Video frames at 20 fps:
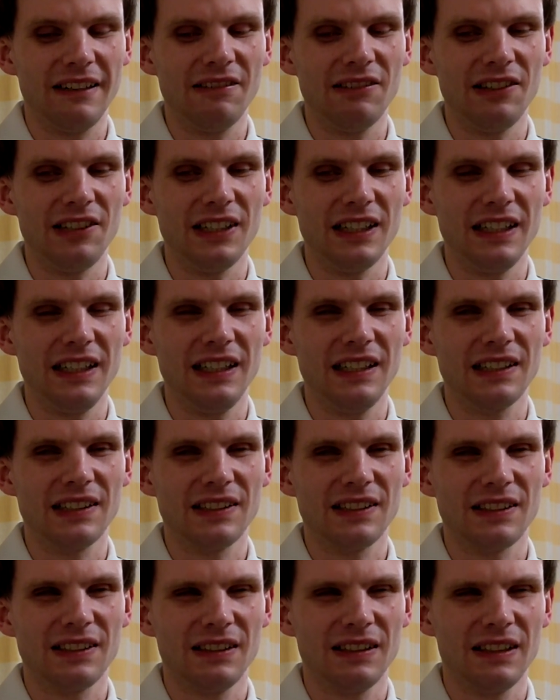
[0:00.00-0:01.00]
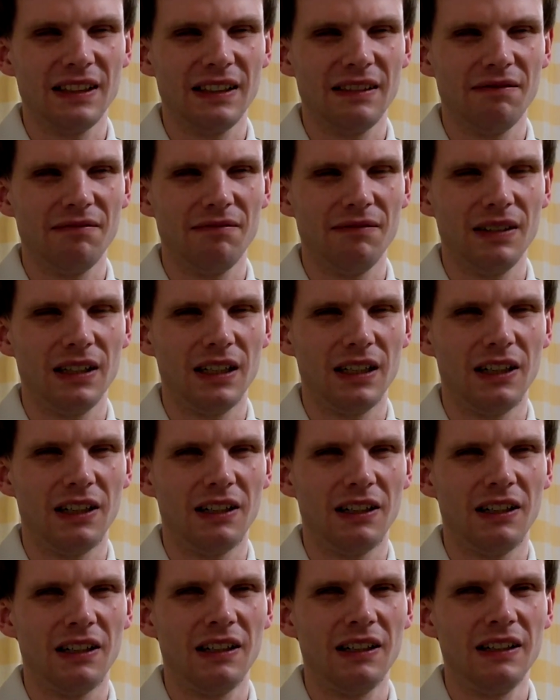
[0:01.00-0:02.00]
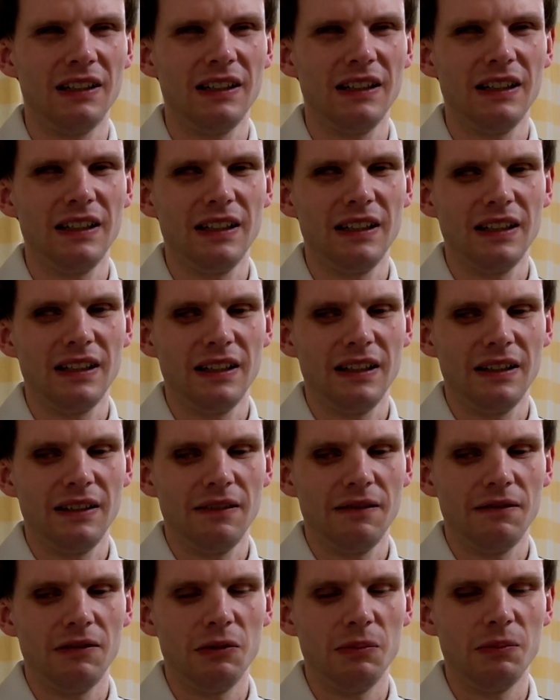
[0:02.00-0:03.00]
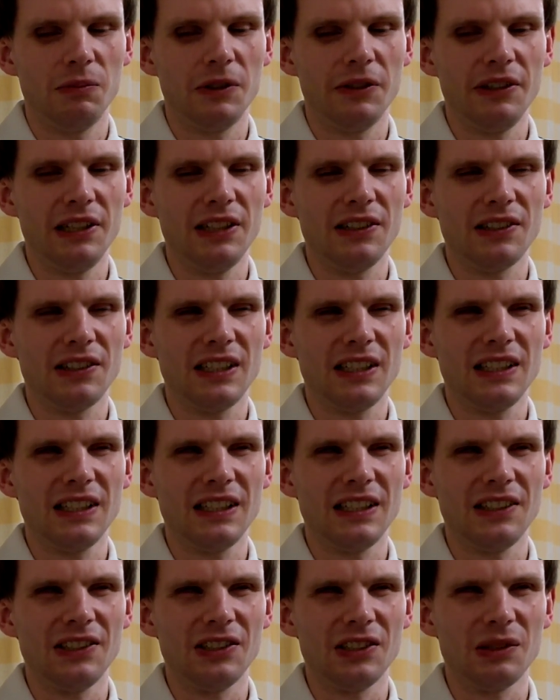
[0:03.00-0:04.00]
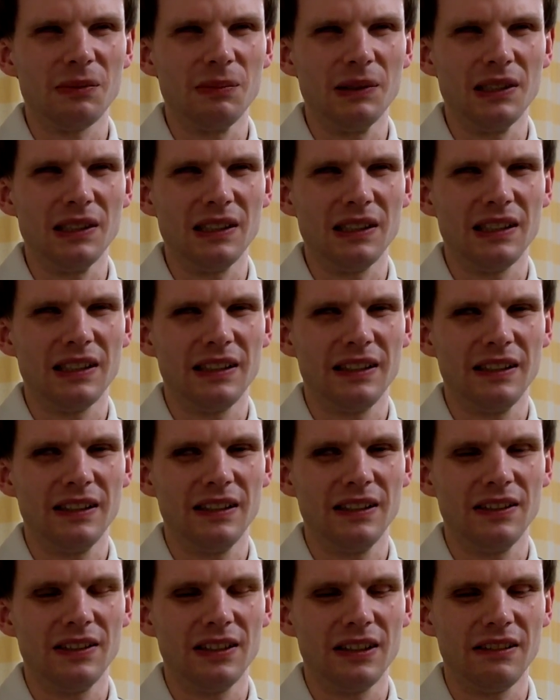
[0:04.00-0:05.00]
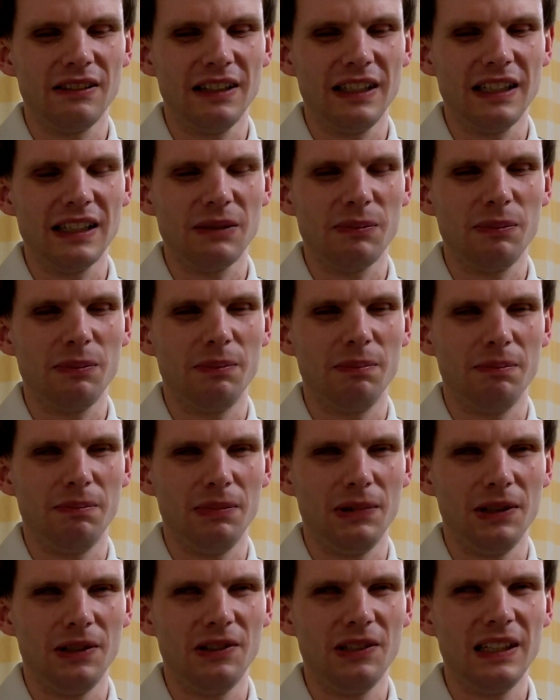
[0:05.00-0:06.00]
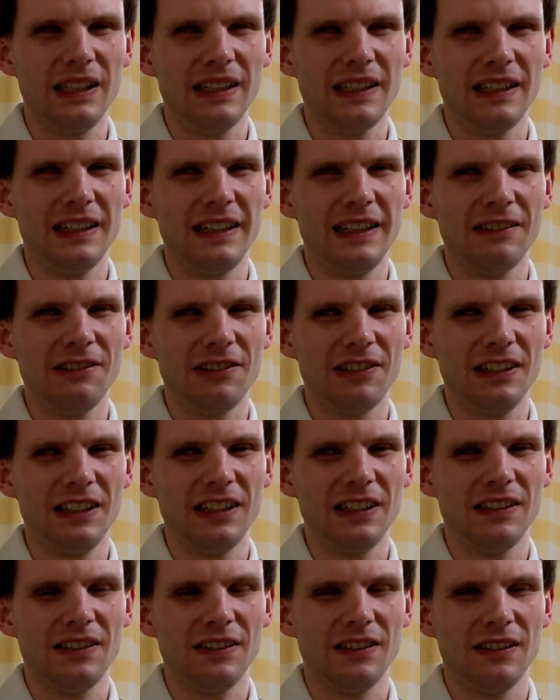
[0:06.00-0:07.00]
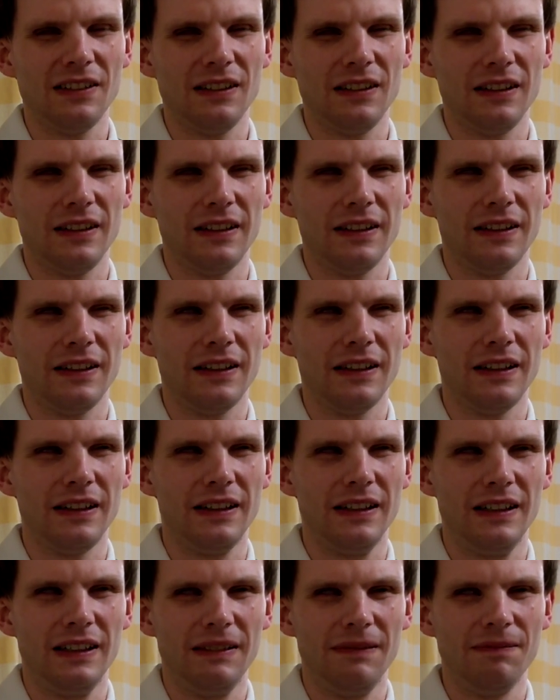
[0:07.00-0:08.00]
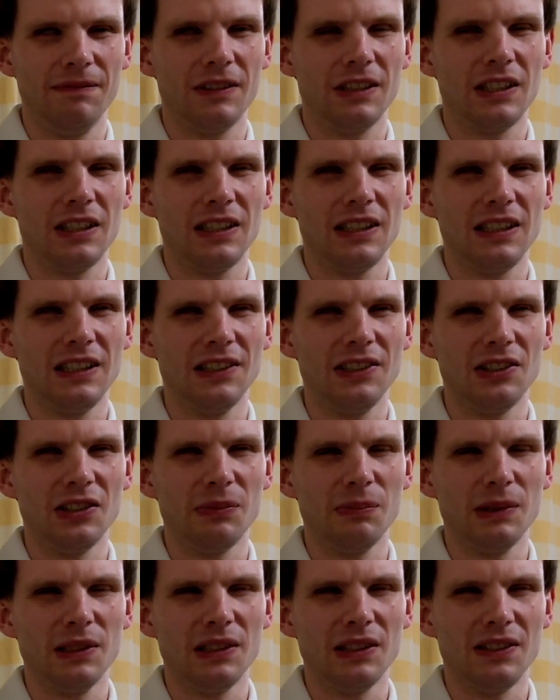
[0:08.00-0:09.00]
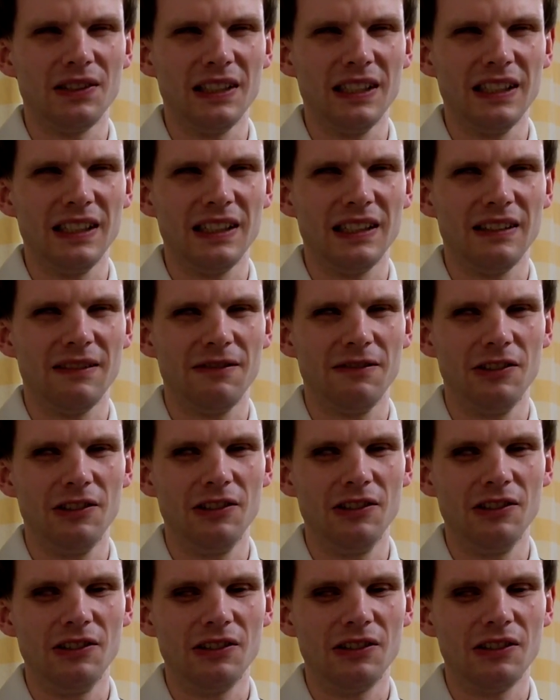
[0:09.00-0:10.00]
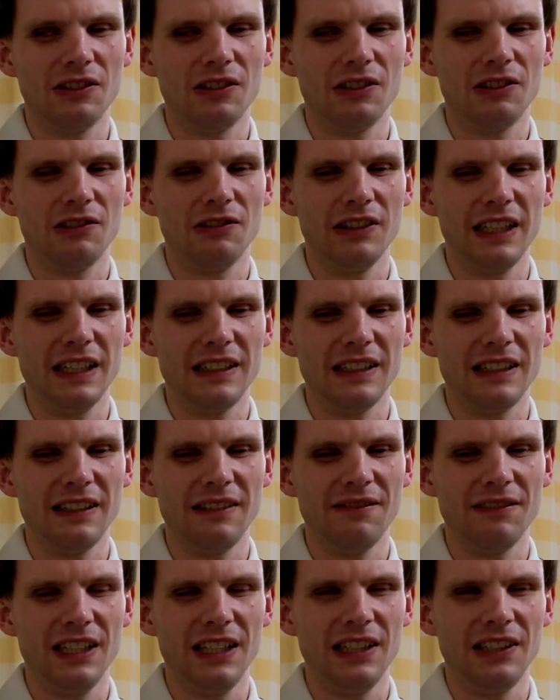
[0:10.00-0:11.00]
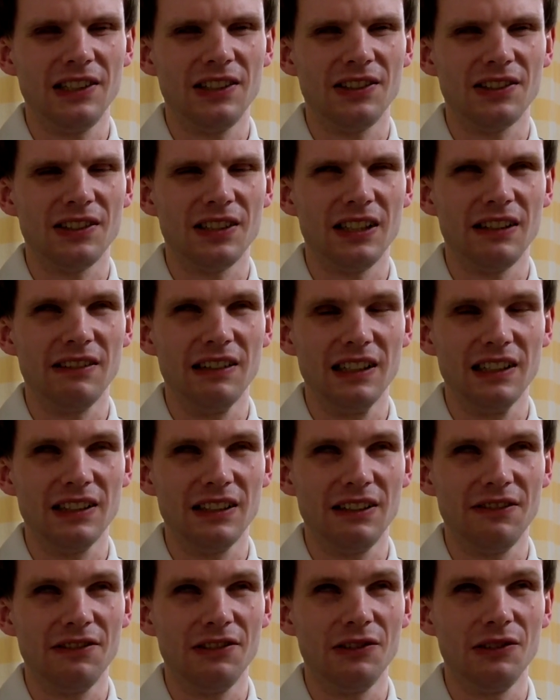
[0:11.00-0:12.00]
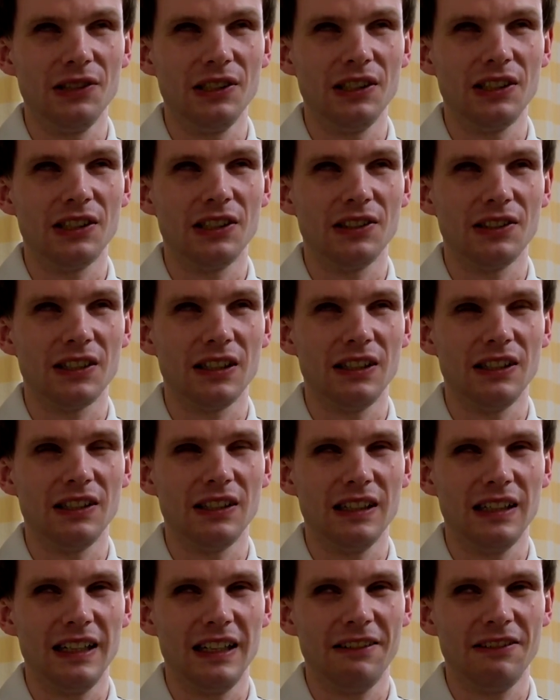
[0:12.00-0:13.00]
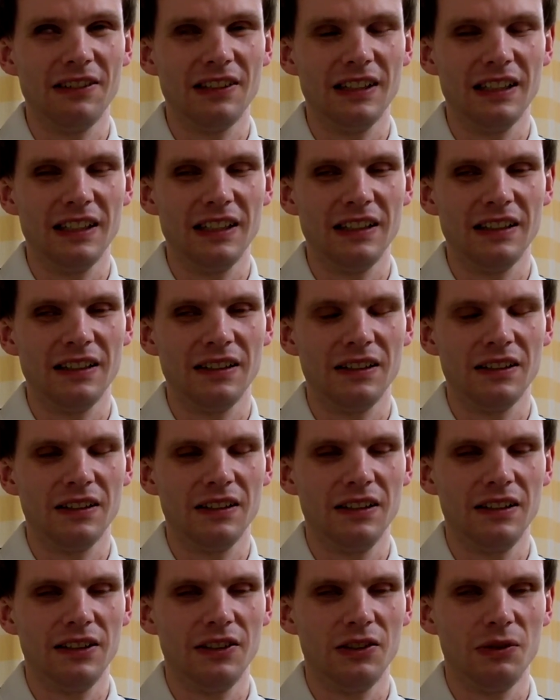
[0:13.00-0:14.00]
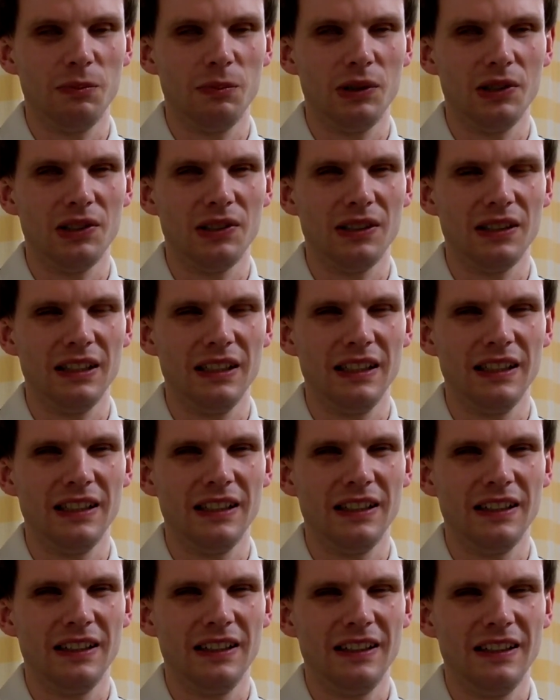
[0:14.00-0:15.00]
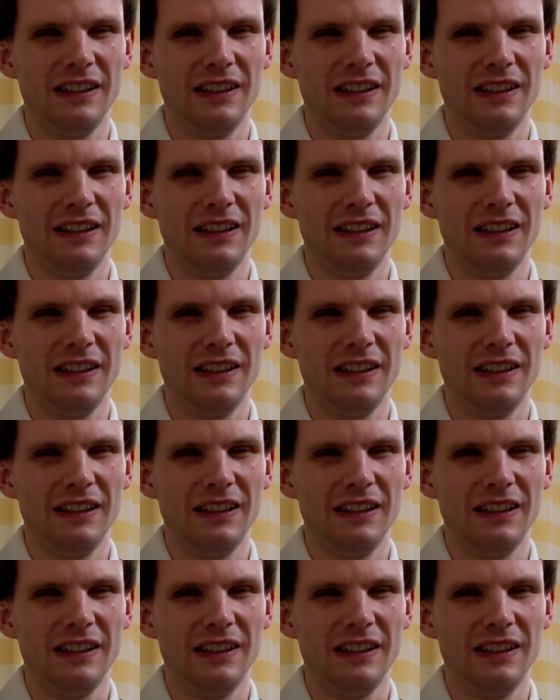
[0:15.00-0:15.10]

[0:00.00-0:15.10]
the arrow keys are from doing your sighting adjustment. So it's purely an electronic sighting adjustment on it for correcting where your shots are going. So if all your shots go to the left, then you could push the